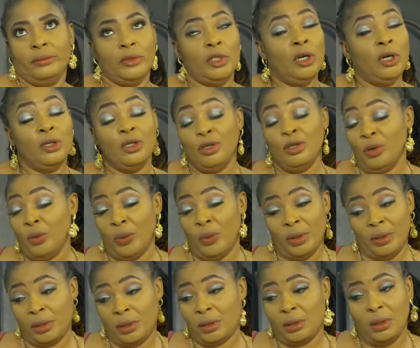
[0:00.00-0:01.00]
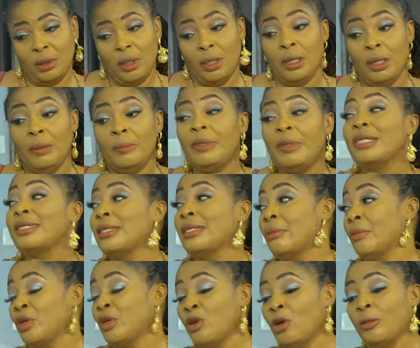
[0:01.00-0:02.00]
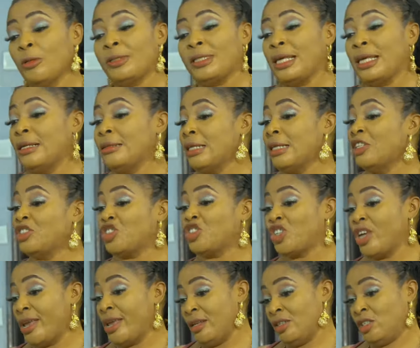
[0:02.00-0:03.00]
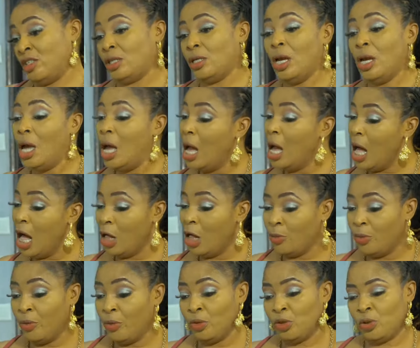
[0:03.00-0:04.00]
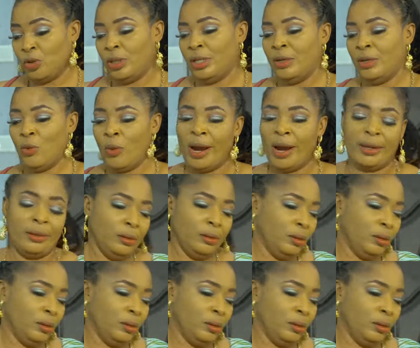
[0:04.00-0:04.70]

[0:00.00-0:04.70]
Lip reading: Well, you know what? Please let me go upstairs and change. I'll be with you in the way.